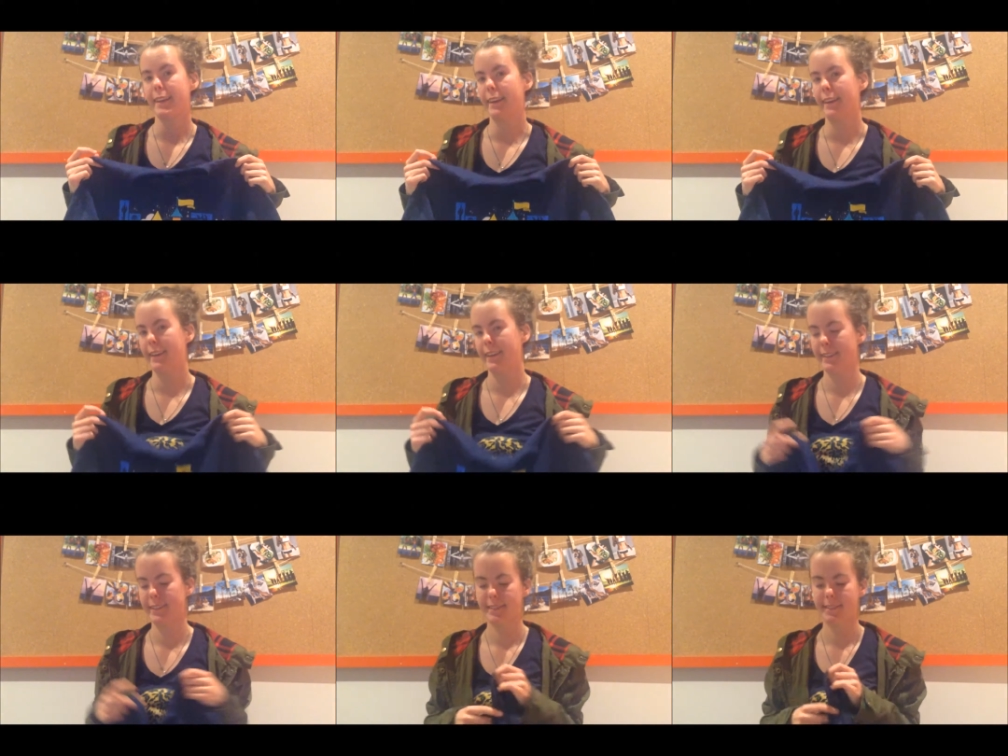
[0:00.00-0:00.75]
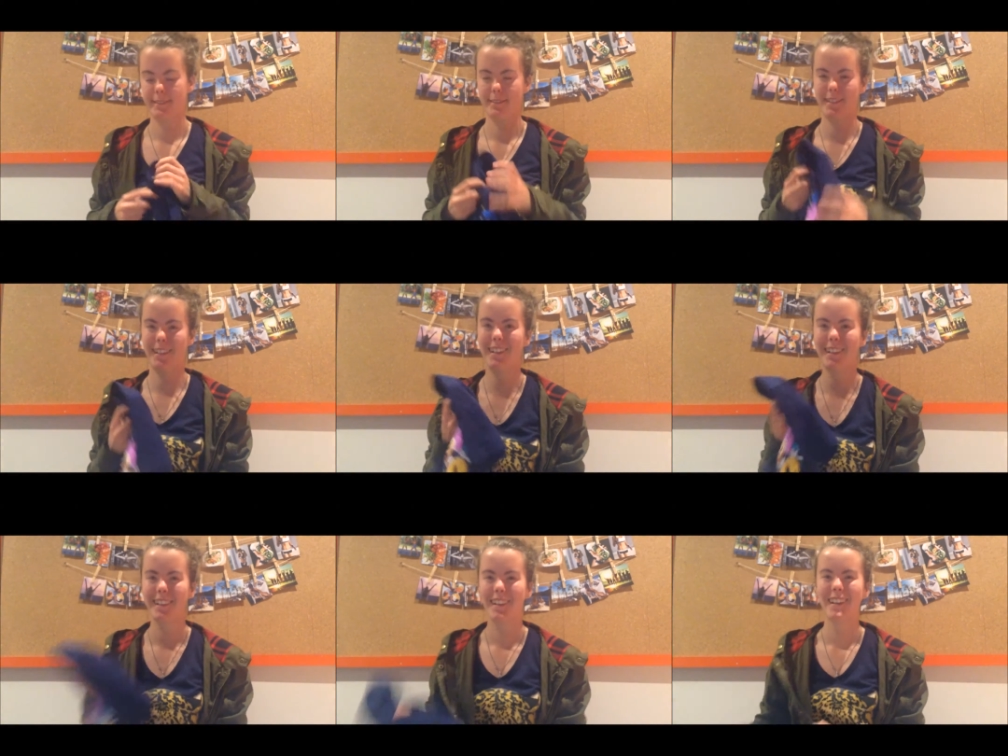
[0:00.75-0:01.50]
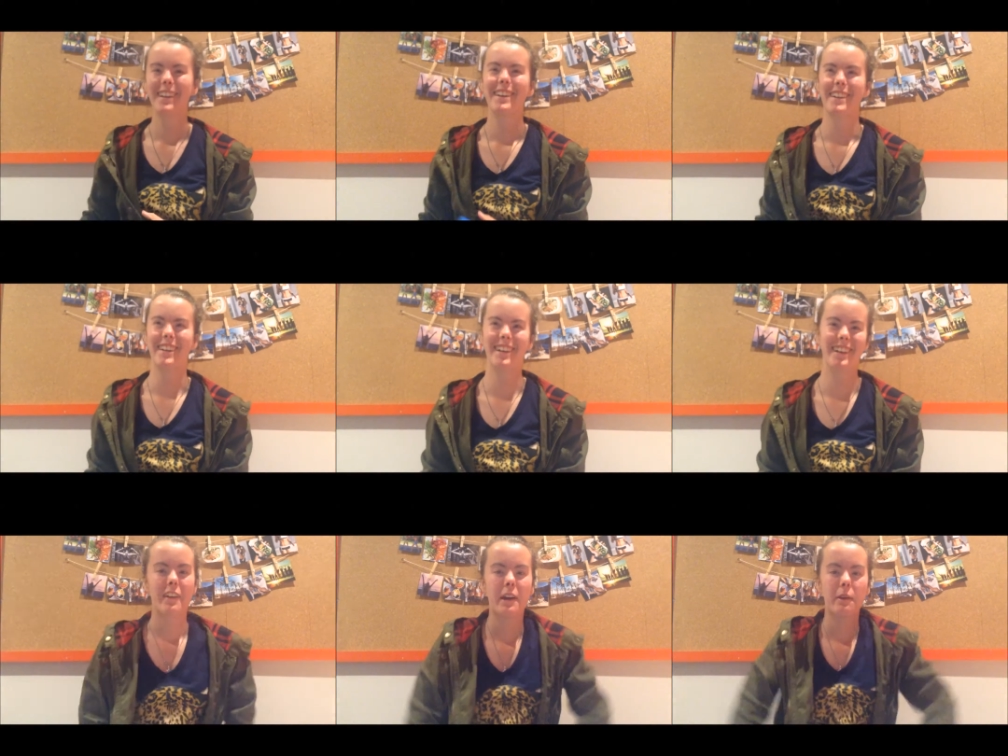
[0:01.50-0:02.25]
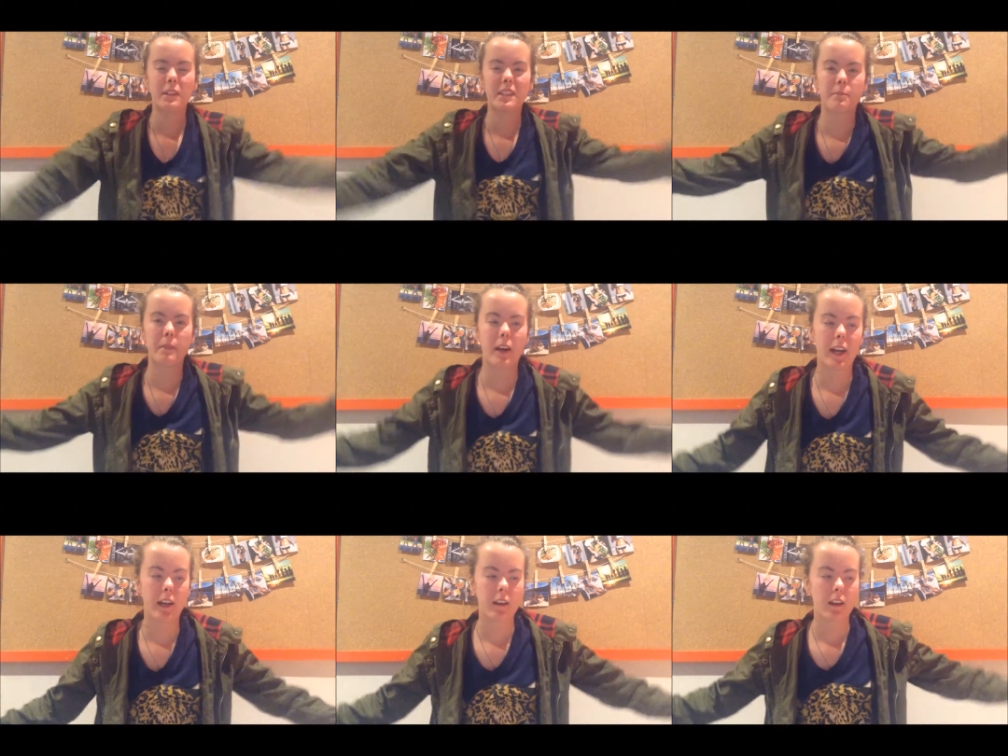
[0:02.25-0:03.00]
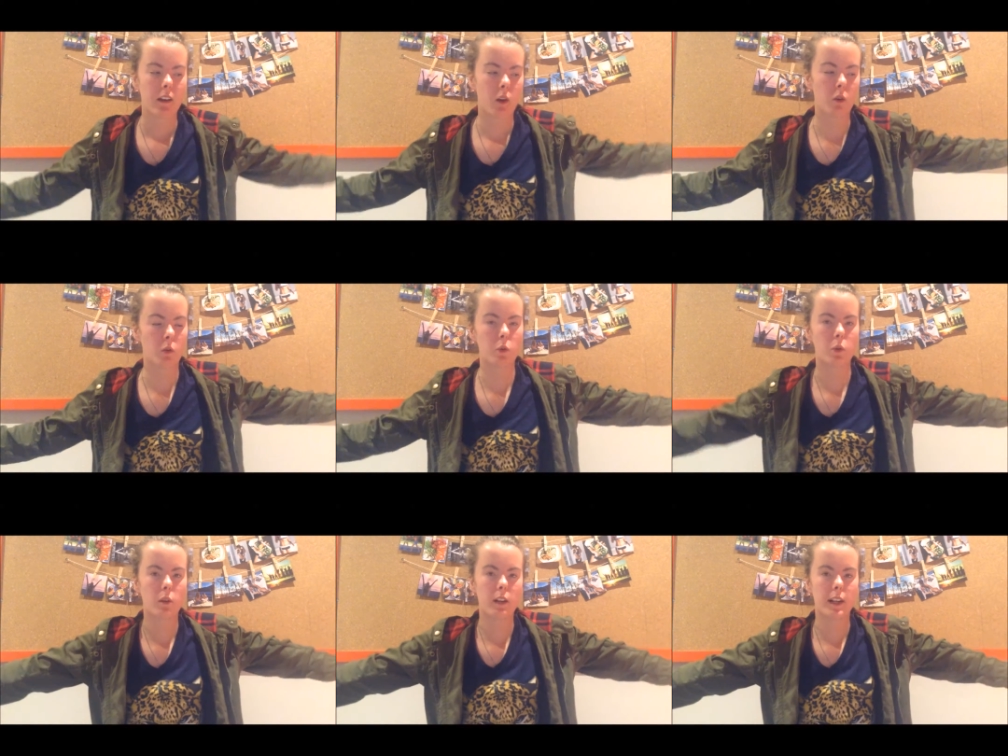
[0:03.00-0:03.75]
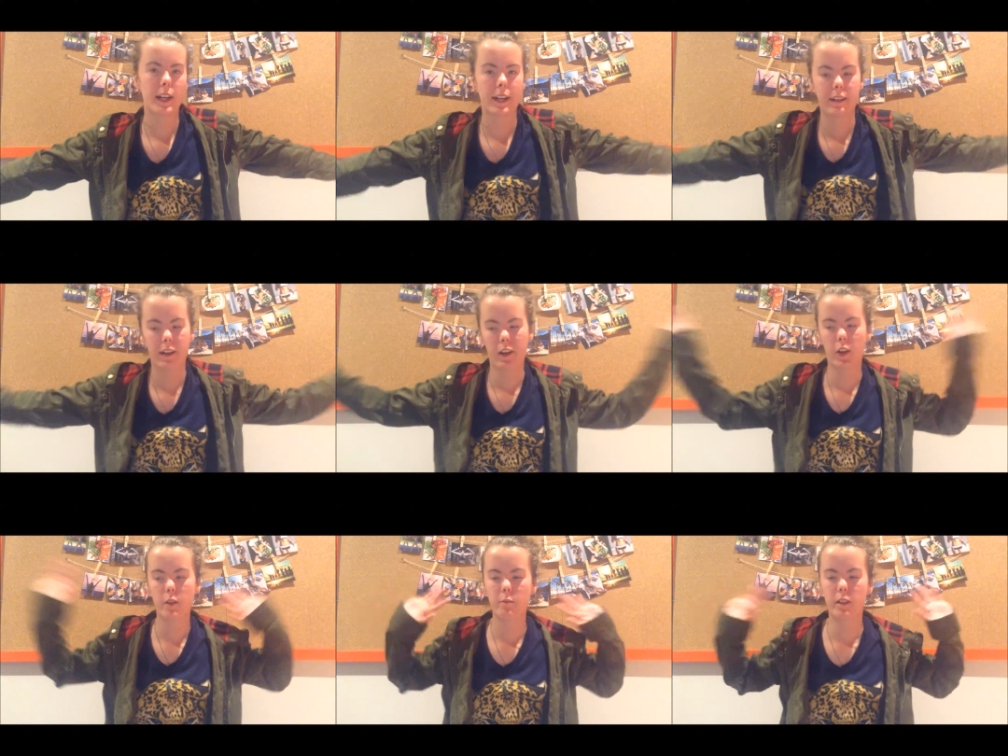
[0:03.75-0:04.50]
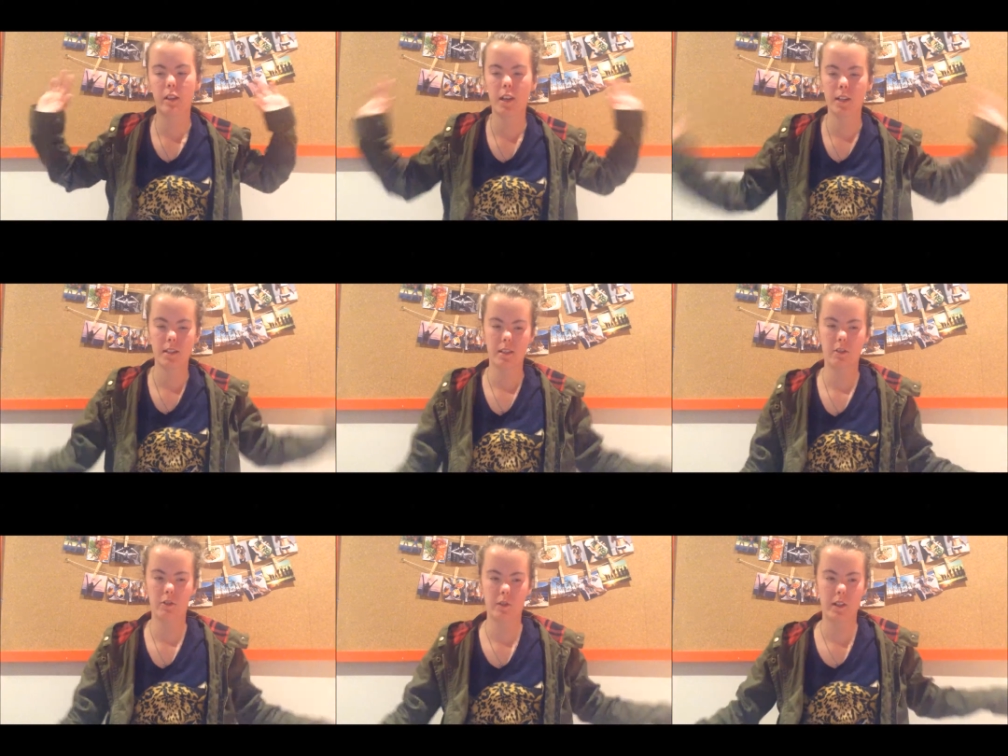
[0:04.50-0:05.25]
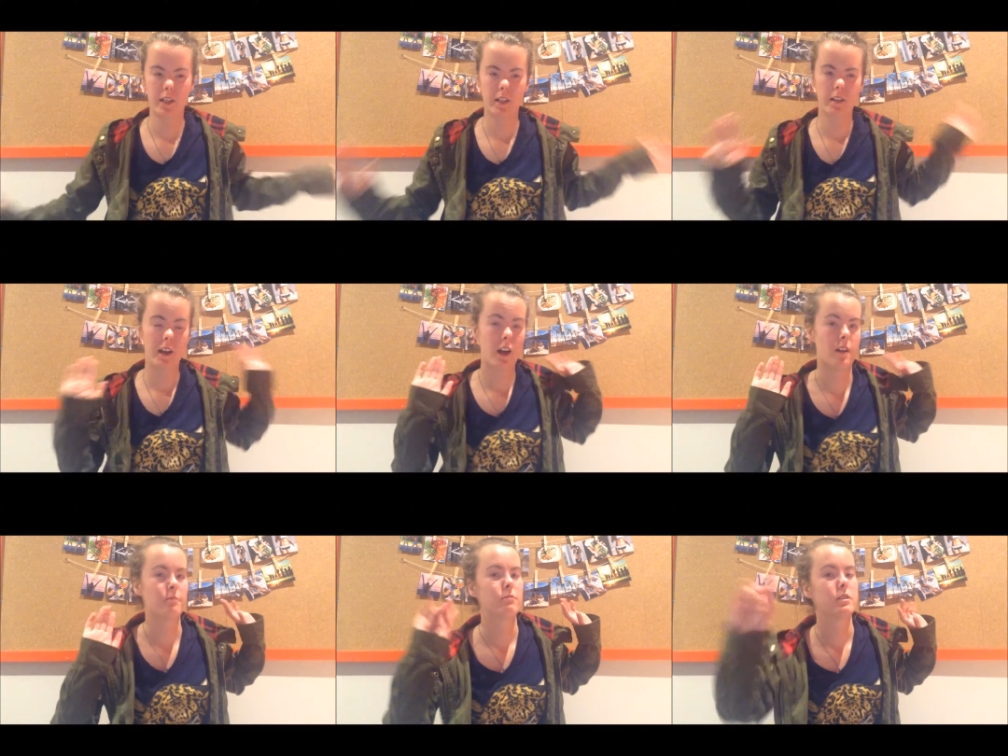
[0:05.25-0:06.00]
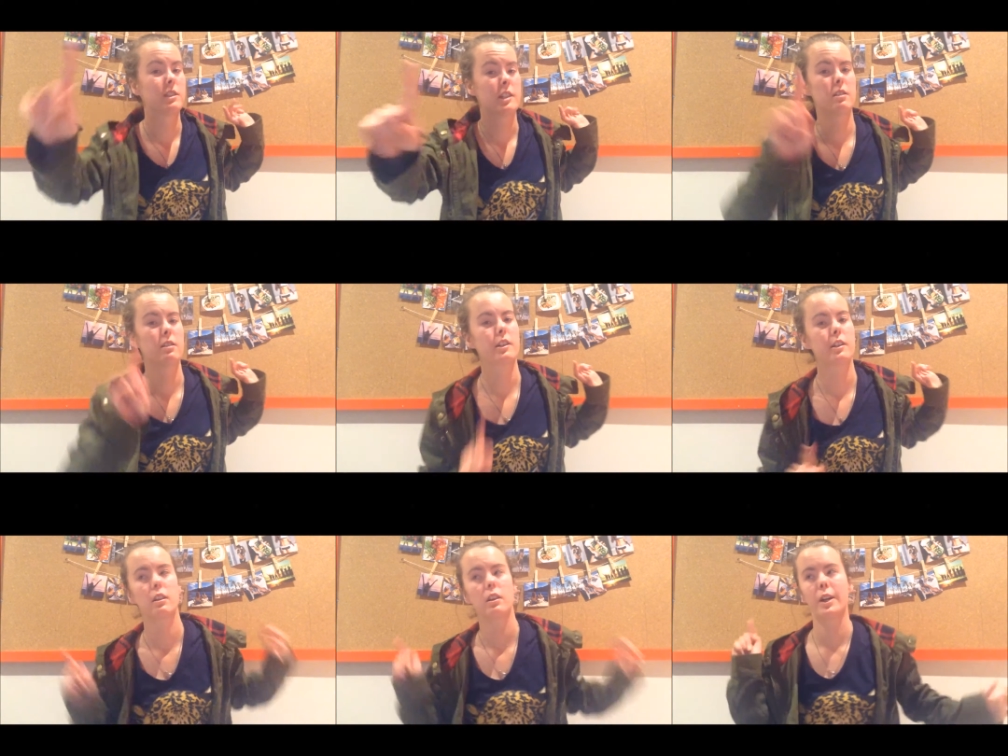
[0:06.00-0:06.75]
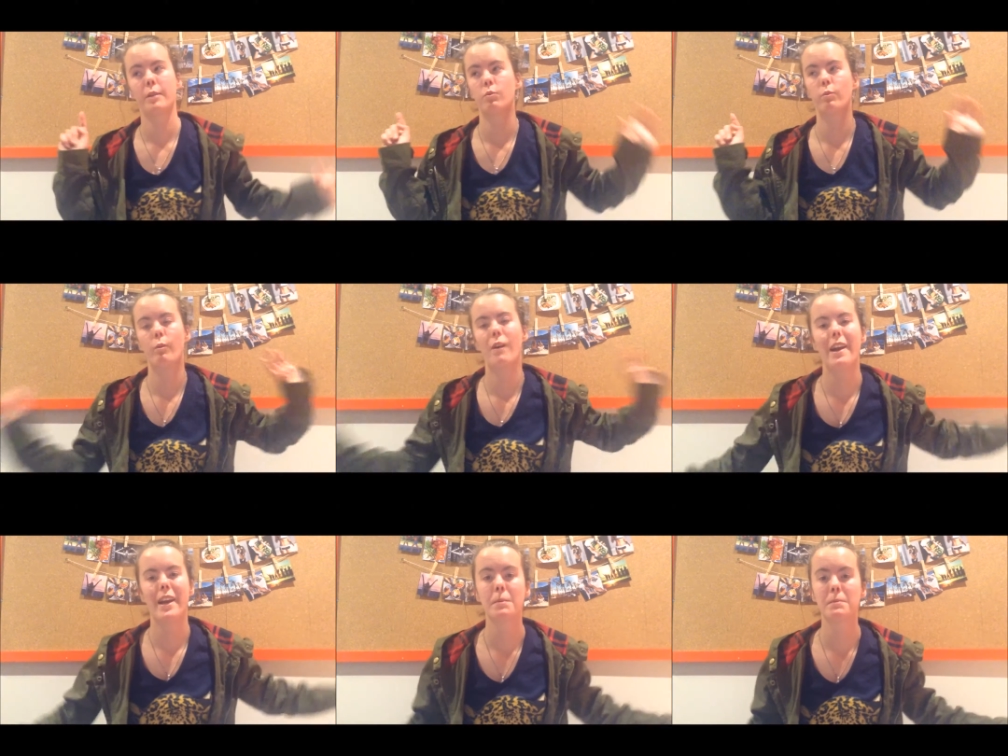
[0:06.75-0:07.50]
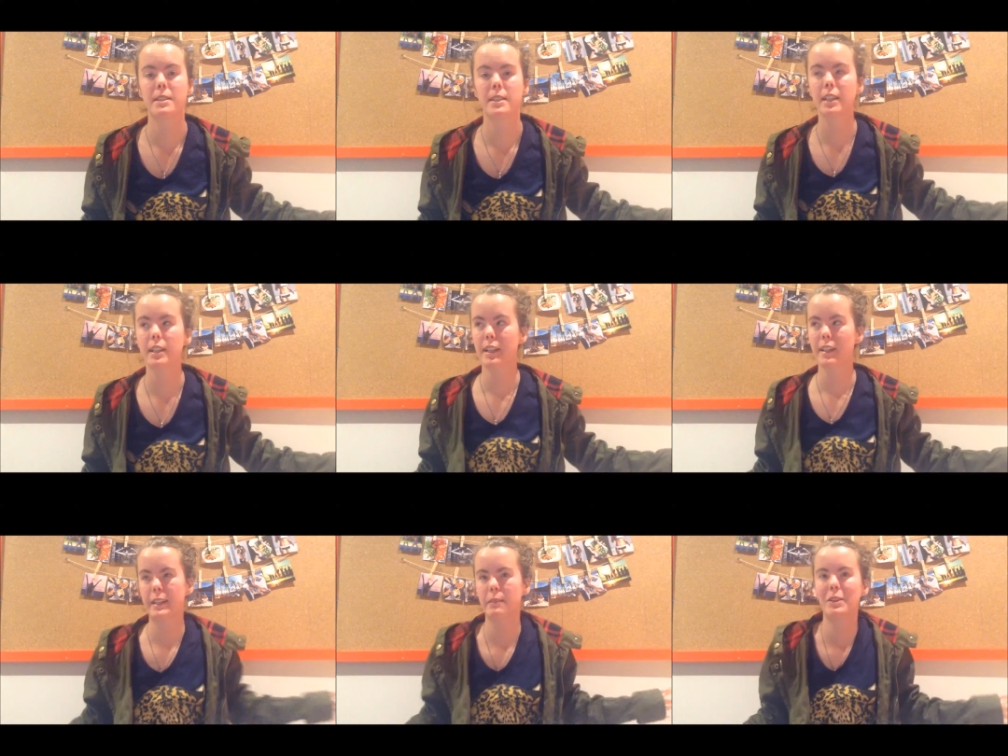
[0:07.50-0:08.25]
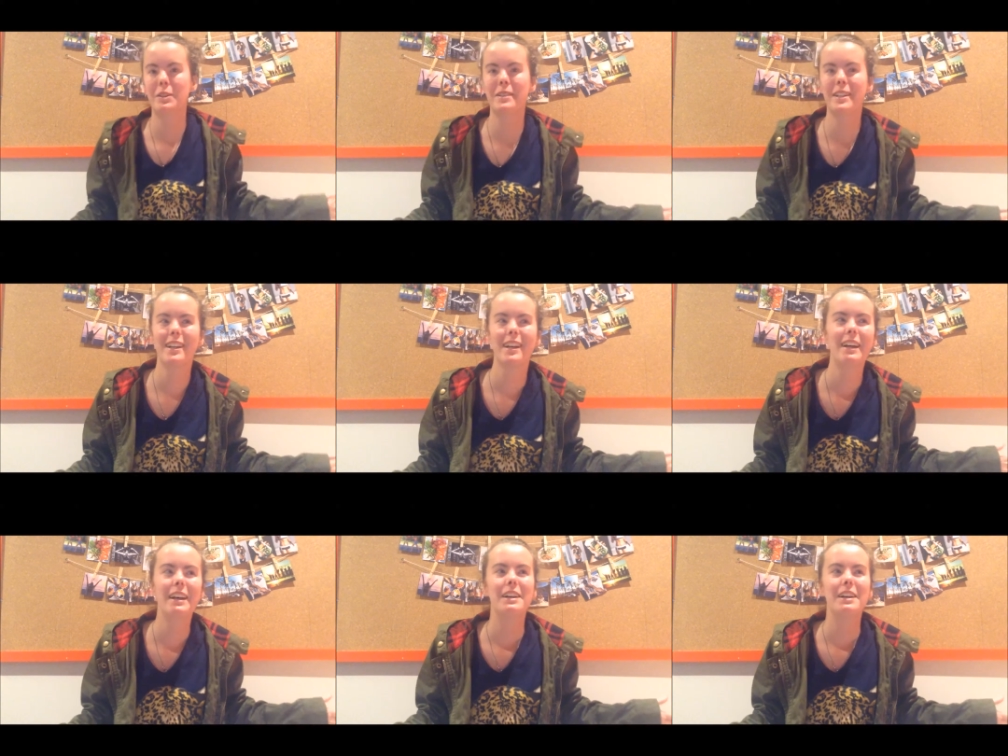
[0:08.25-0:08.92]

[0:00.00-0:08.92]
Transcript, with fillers: Yeah. So that was my haul and I hope you guys enjoyed it. Um, just so you know, I am sick at the moment.